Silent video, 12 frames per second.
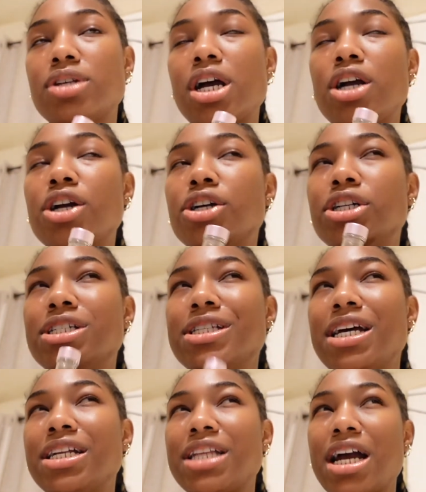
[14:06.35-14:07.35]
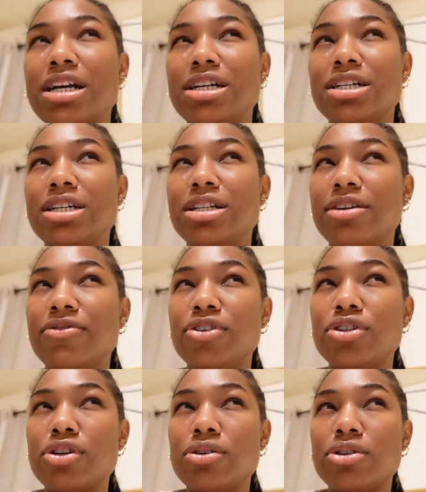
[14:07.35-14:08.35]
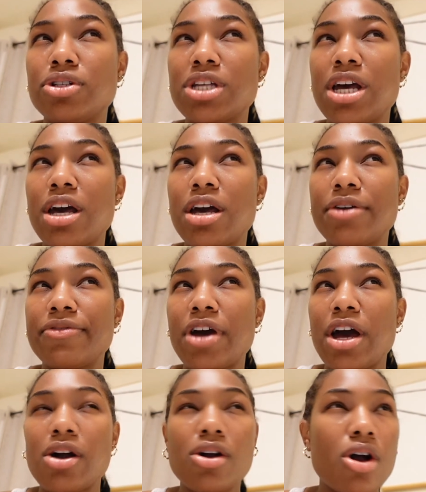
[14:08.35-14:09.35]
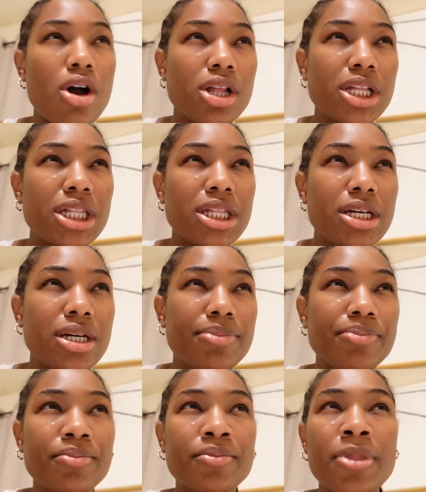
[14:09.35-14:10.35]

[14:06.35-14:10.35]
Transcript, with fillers: I heard it's like not good if your toners have alcohol in them.